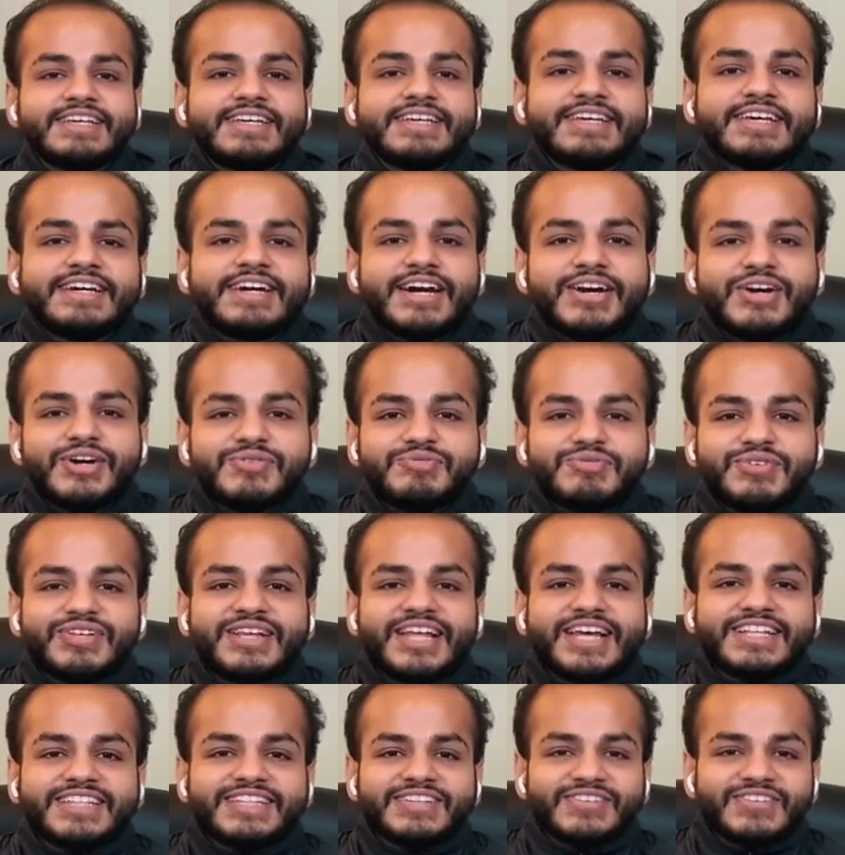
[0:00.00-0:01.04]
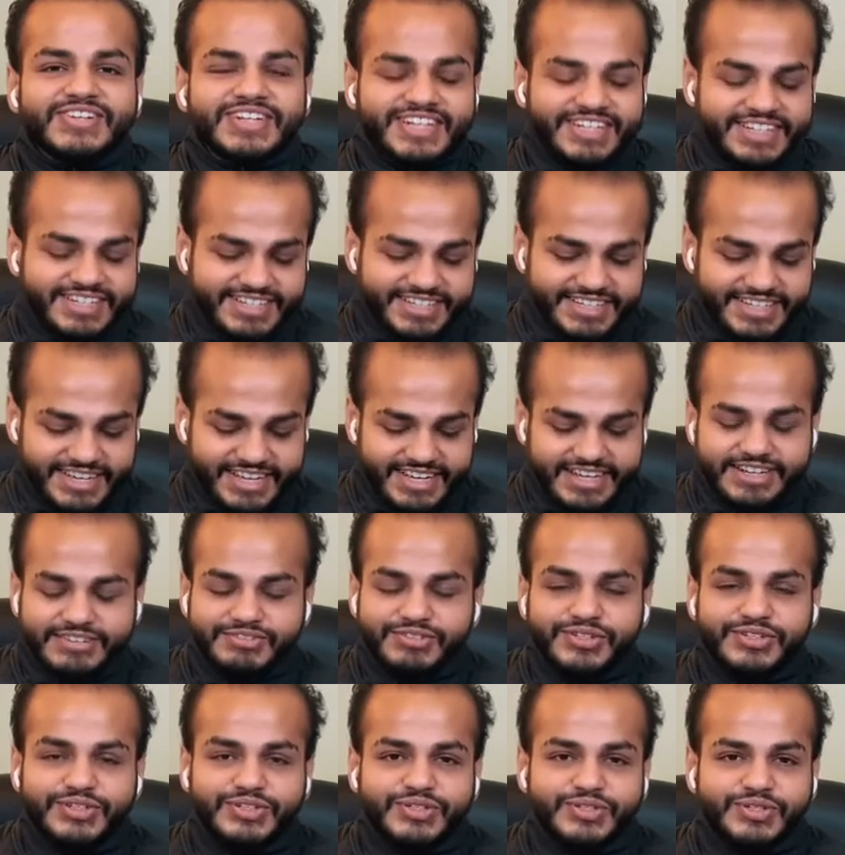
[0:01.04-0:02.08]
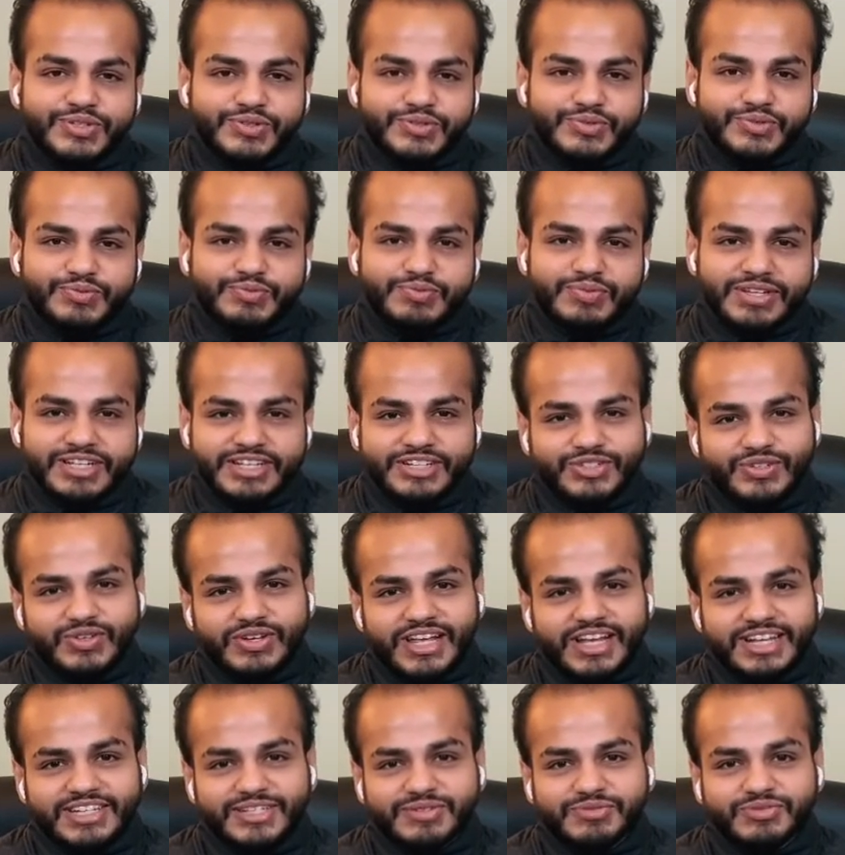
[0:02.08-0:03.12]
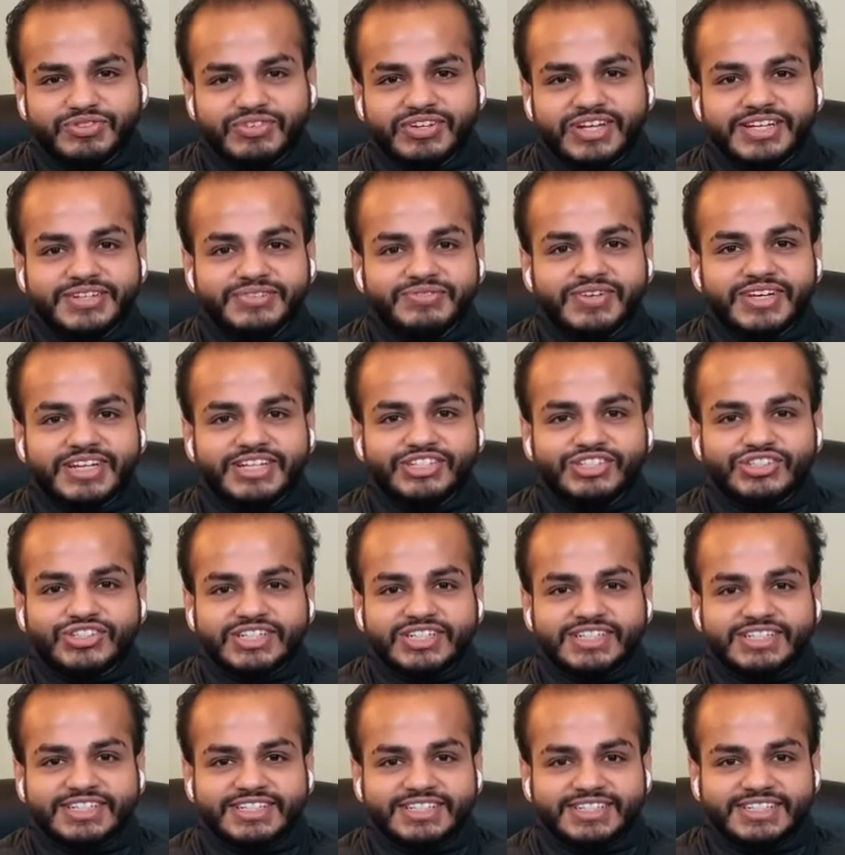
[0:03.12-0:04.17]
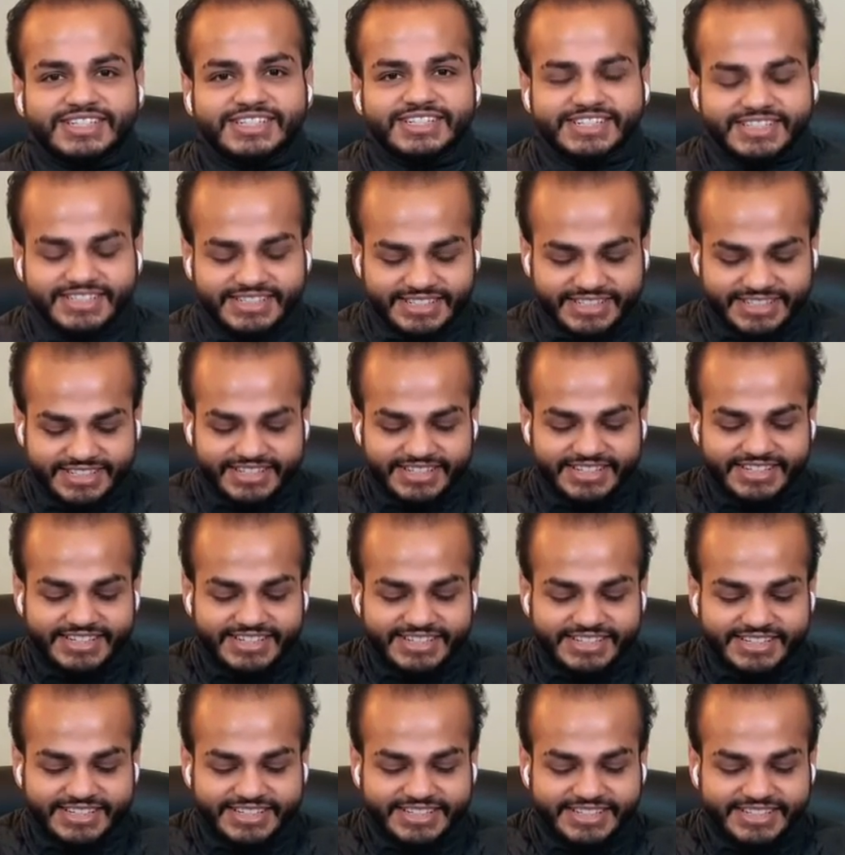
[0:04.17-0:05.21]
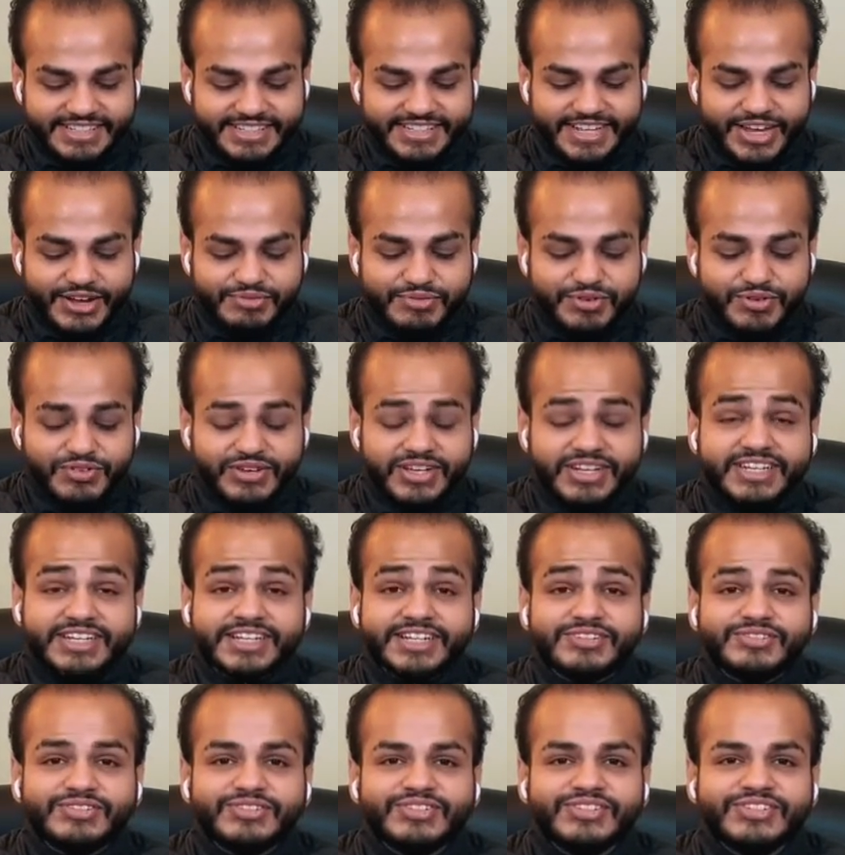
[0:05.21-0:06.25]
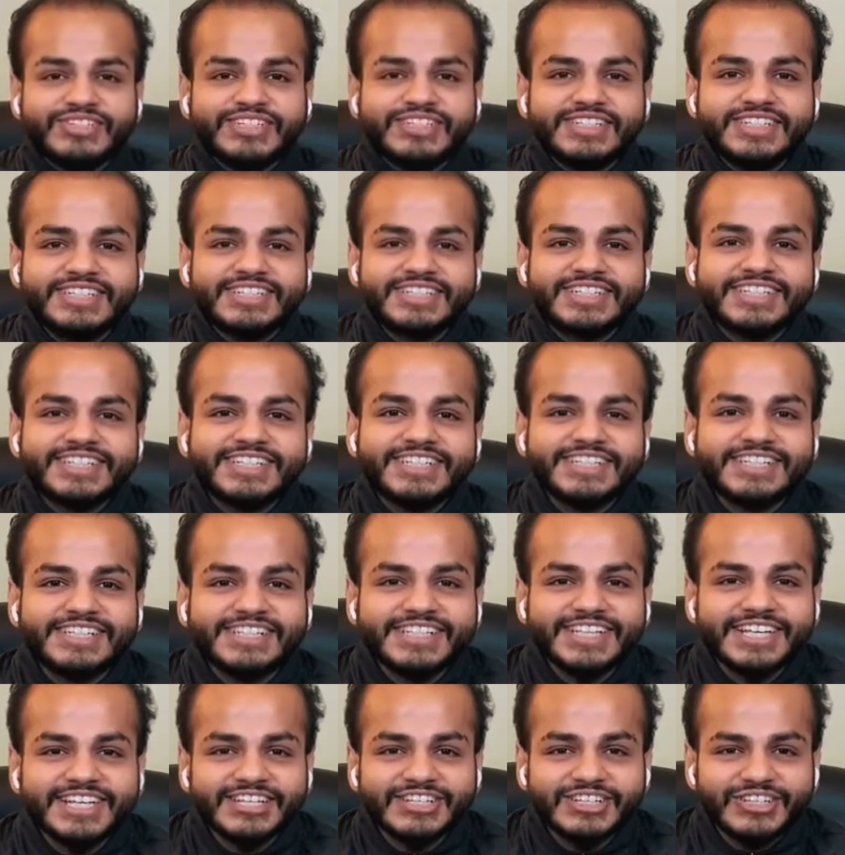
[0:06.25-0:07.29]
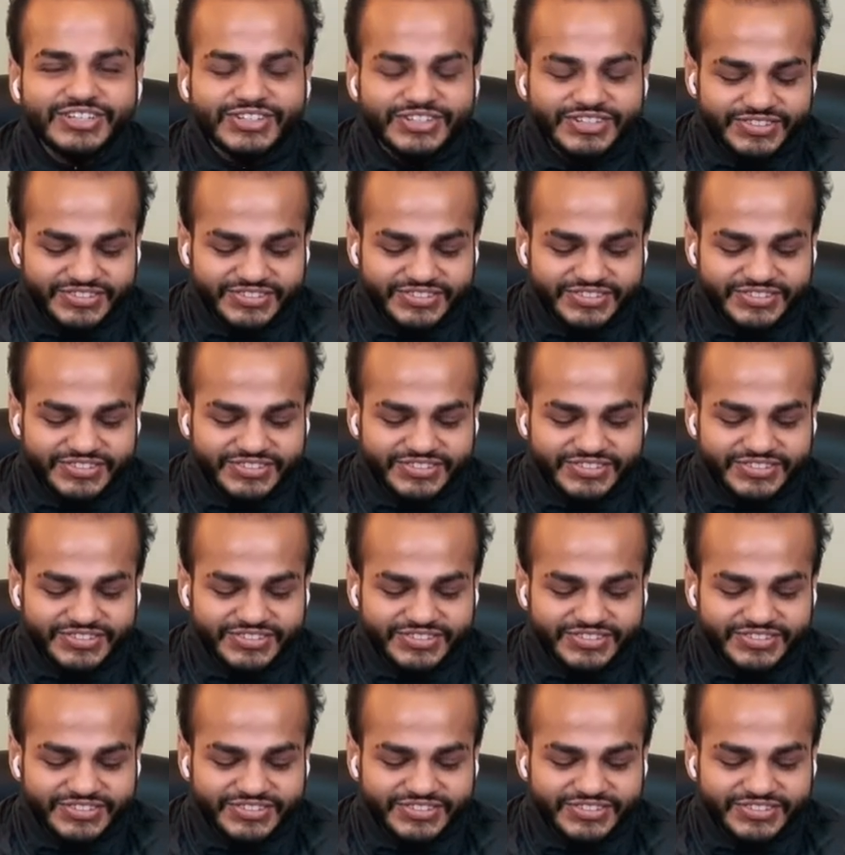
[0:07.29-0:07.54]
I hope you like the reading, and if you do, please do like, subscribe, and share. That would be very helpful. Thank you.